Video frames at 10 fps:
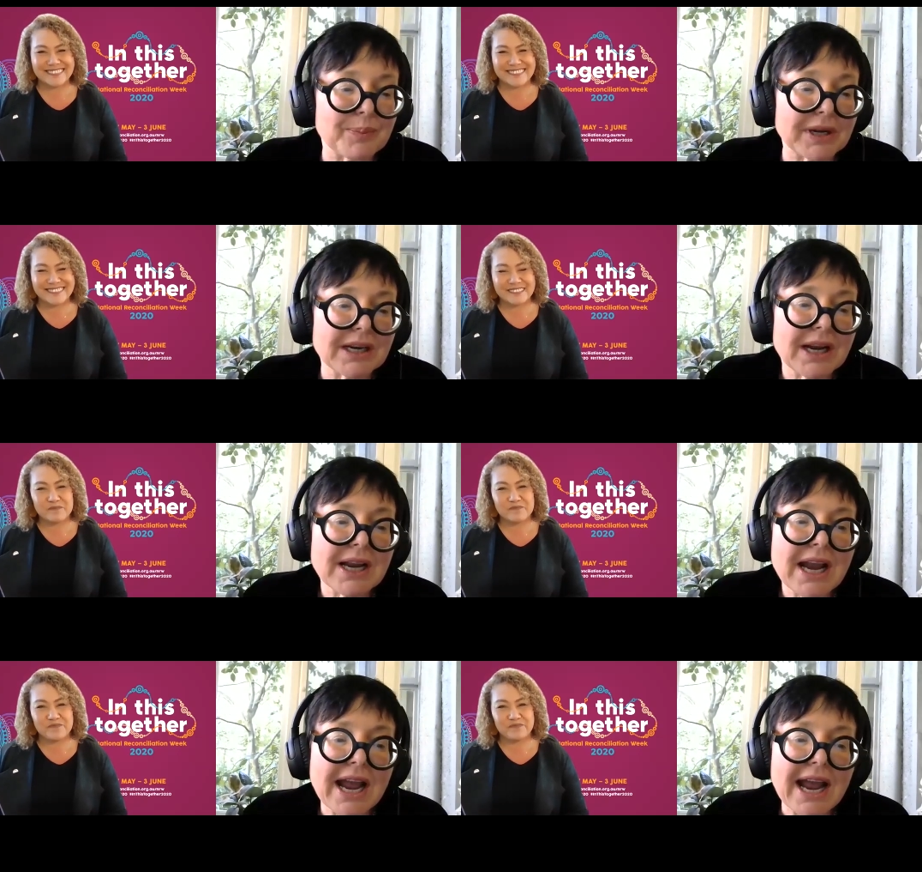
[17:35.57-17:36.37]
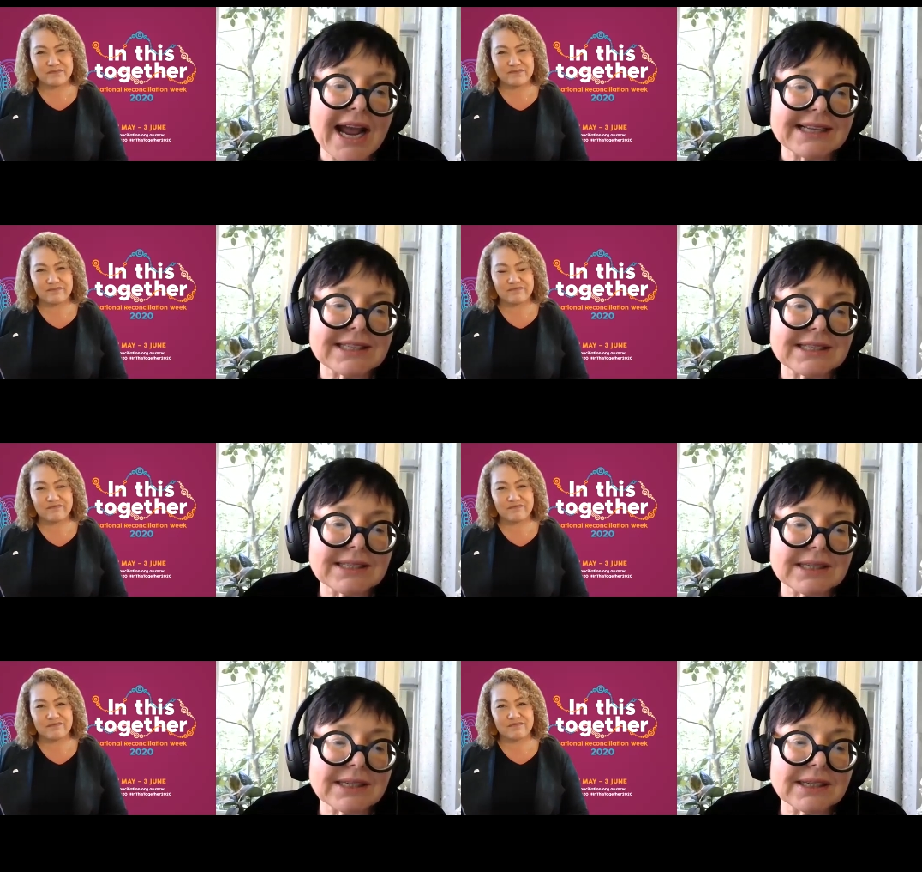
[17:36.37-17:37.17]
Speaker 1: But
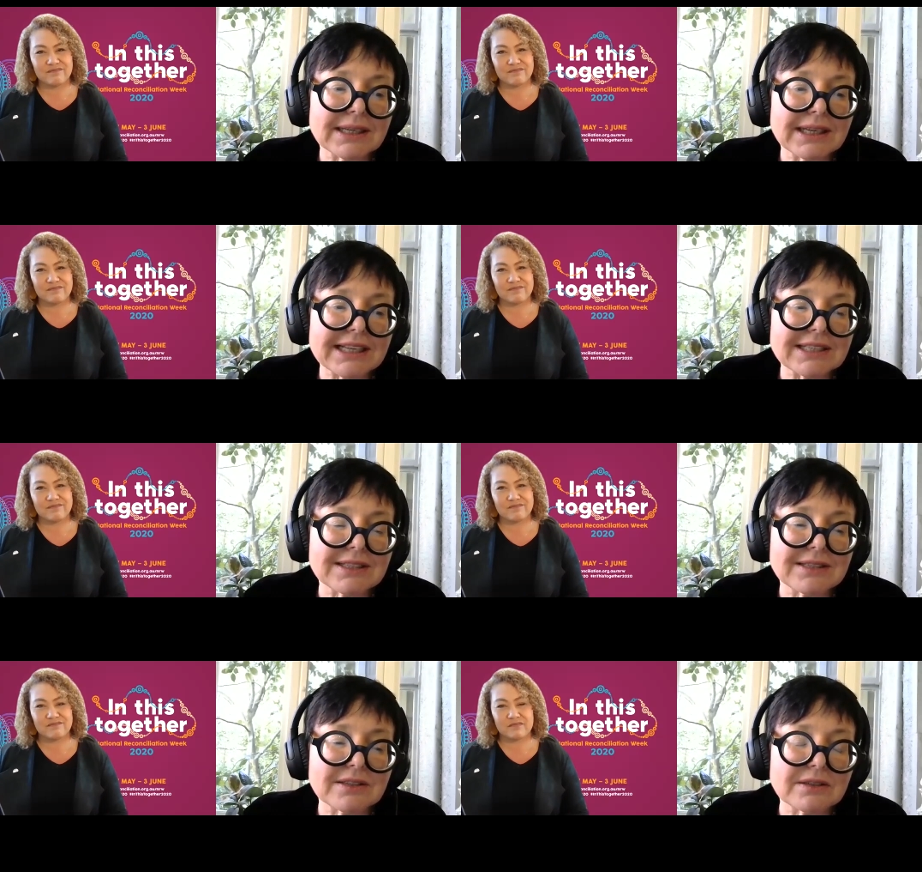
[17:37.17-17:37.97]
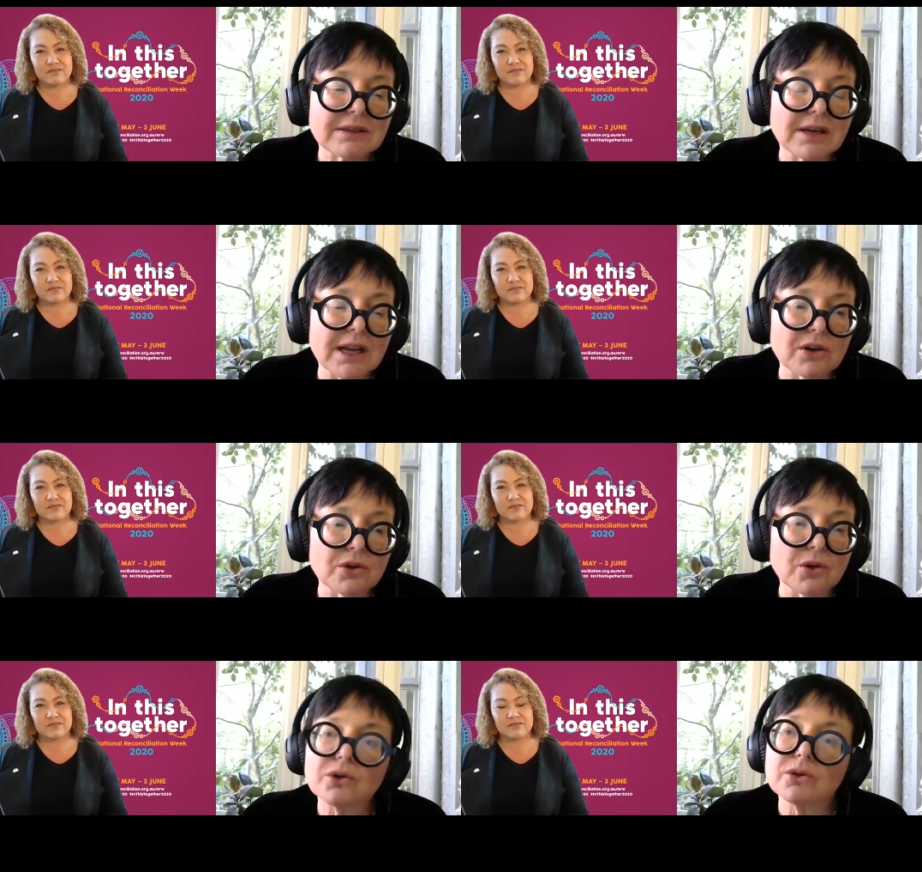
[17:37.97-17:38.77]
has, let's
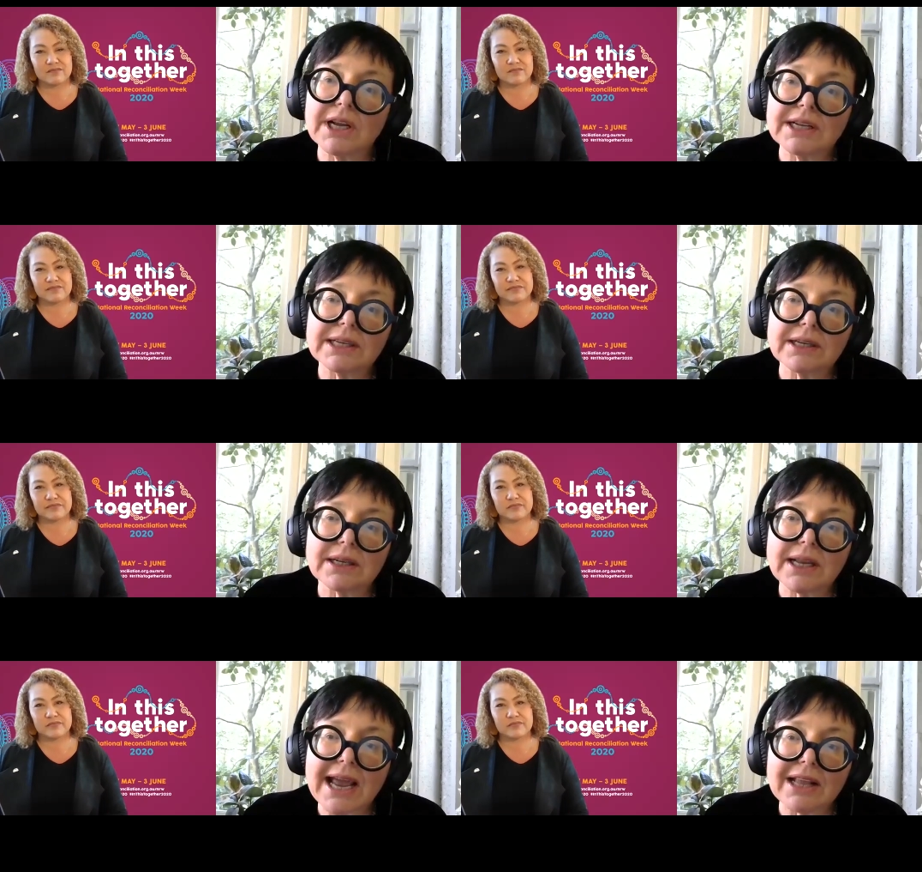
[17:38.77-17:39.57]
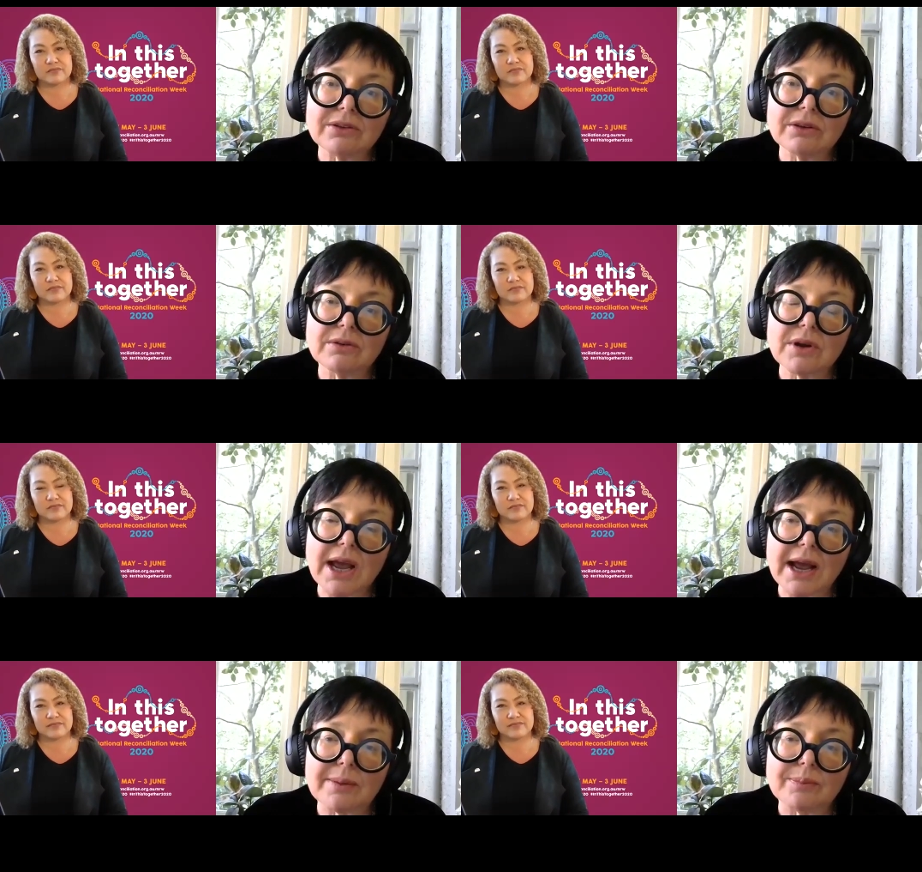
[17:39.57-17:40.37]
look a little at
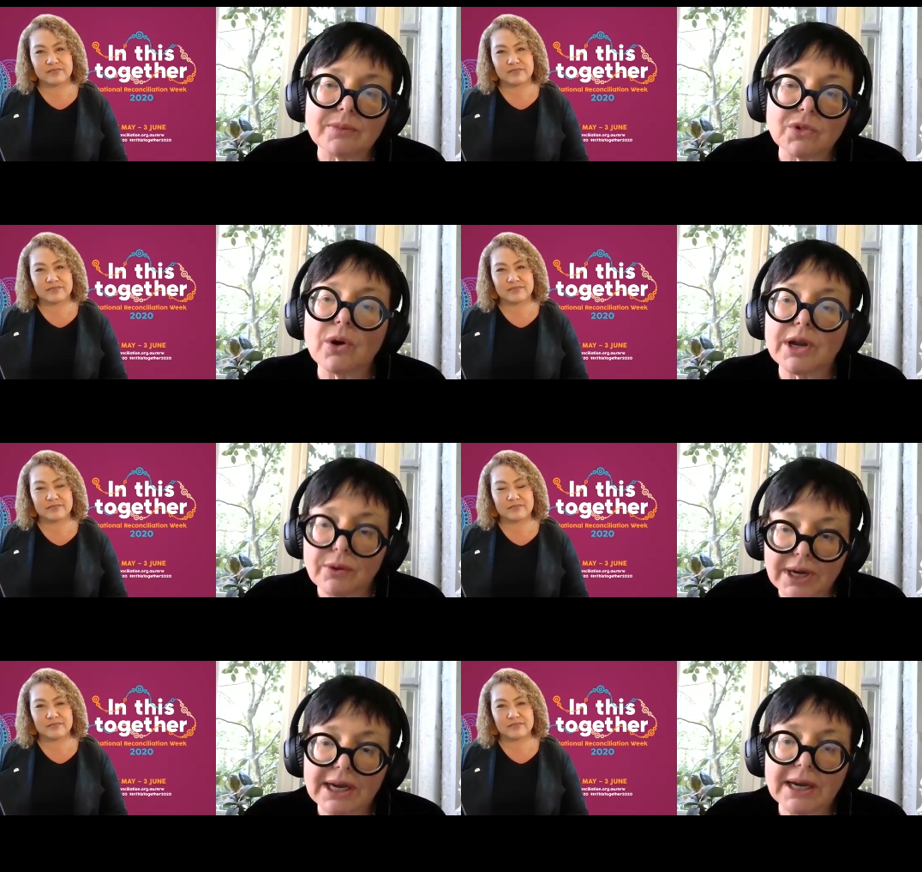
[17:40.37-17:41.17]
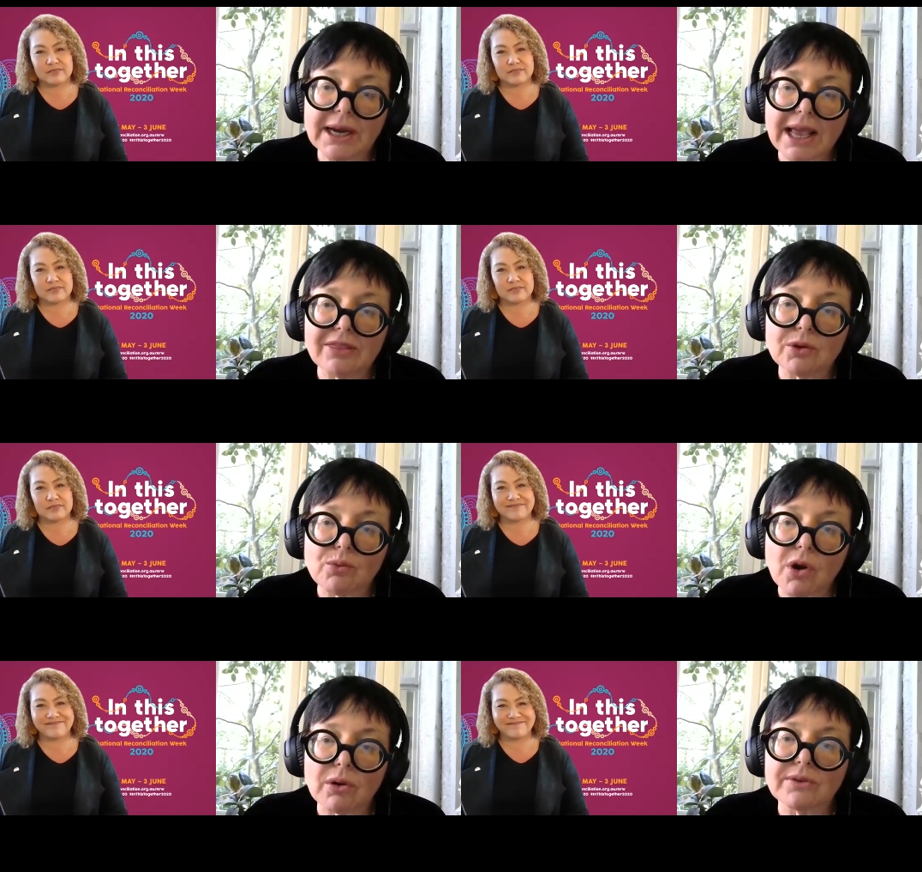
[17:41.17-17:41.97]
um, lawyering and the
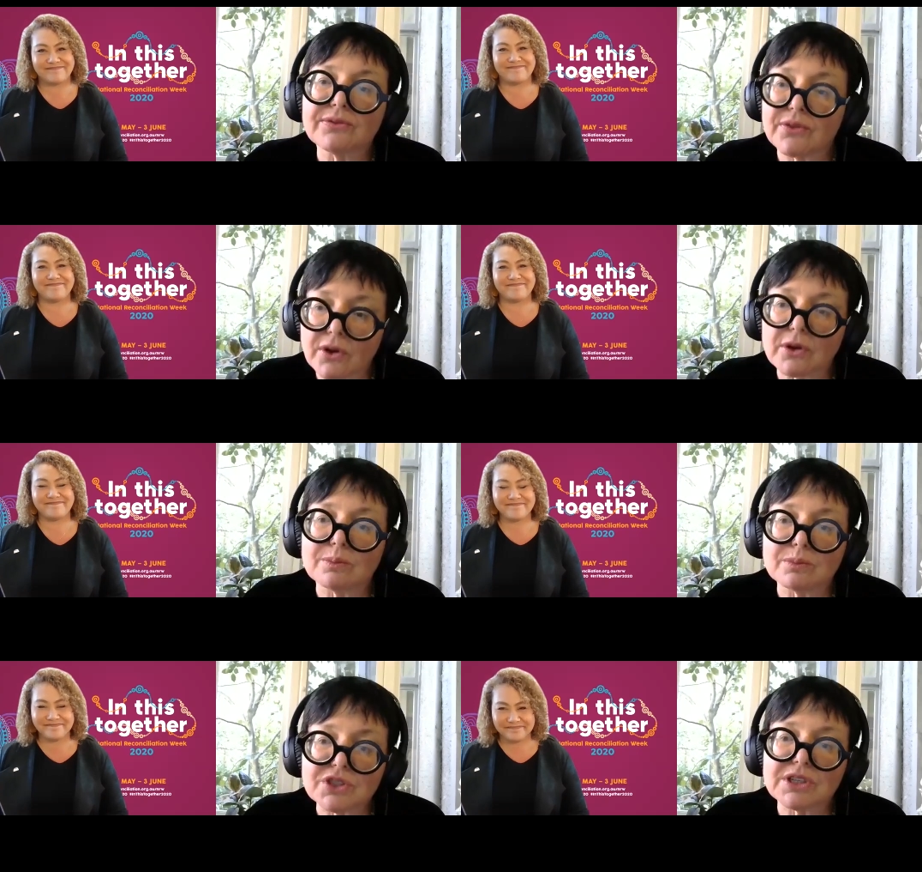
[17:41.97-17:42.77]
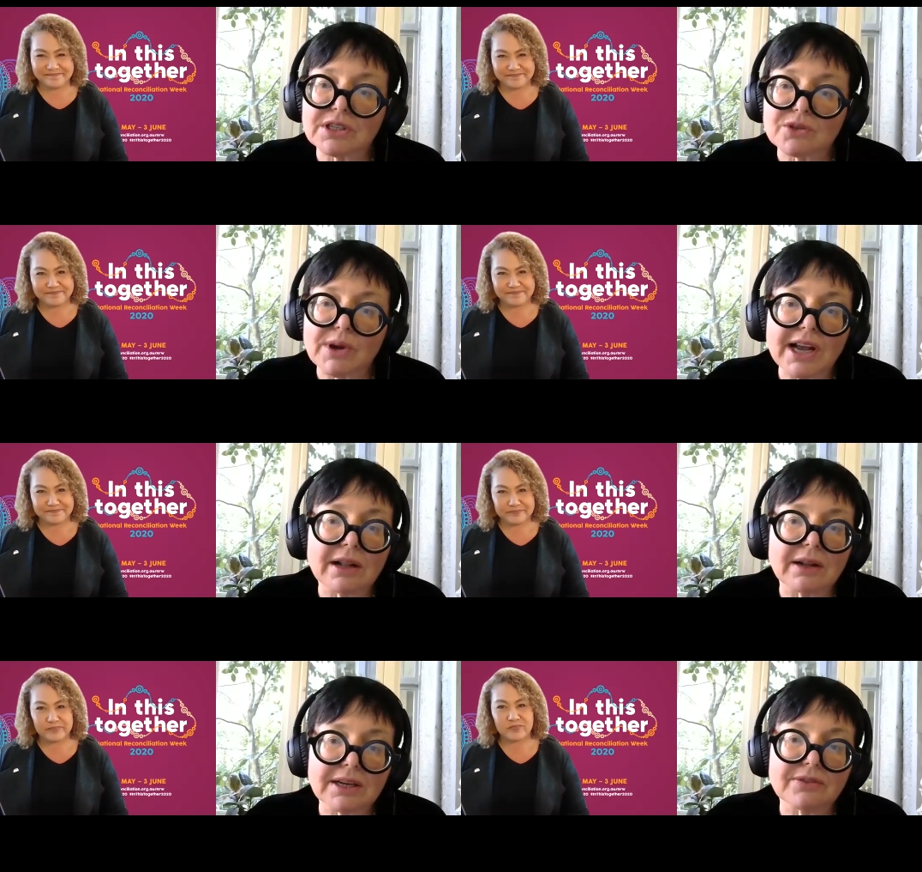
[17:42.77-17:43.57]
role of firms as
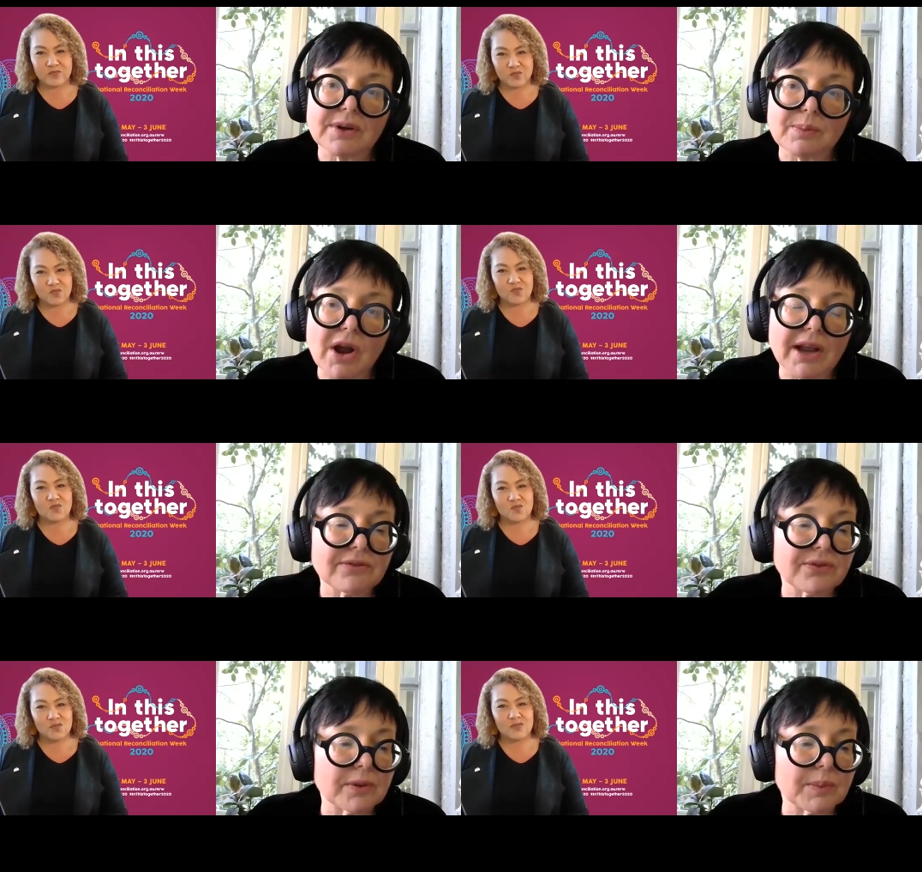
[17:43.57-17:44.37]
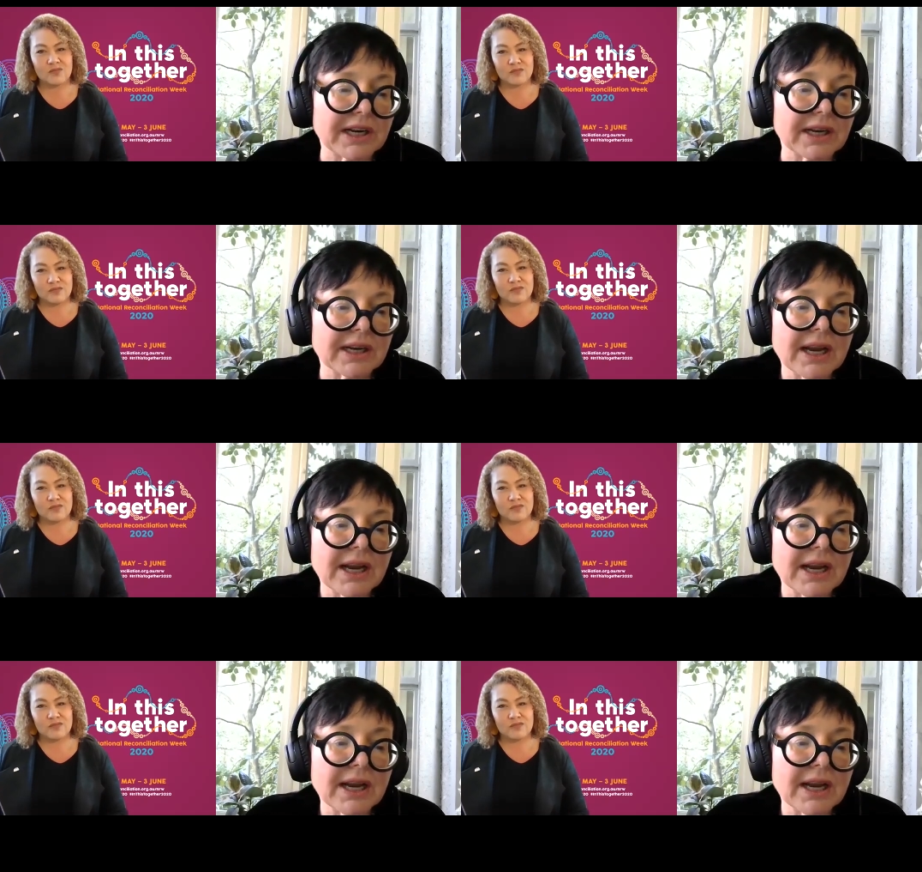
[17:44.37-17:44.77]
well, if we might, for a minute.